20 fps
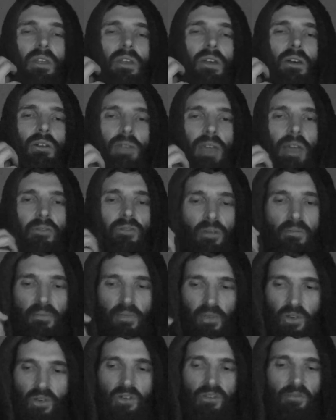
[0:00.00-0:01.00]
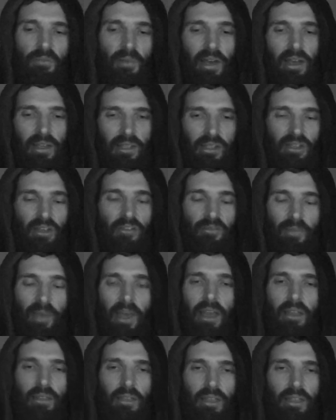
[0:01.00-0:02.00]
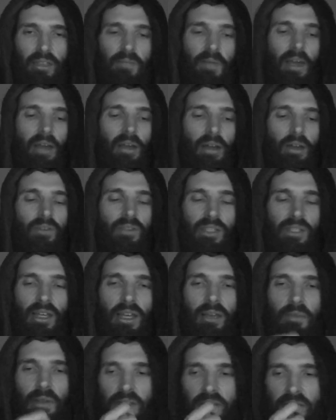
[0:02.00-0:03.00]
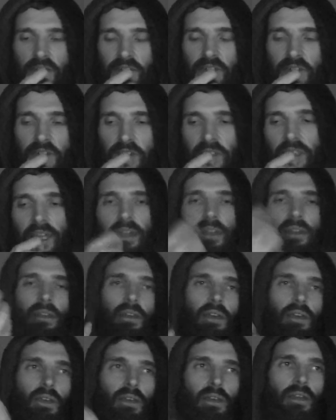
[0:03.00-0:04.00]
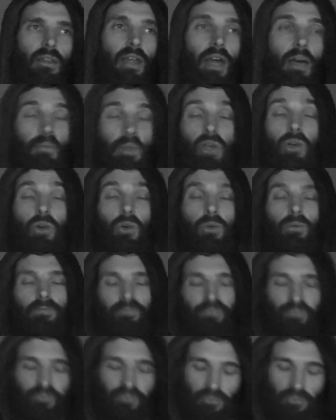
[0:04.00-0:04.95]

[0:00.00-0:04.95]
only ever improve by sort of paying things back over time, etc., then that'd be cool.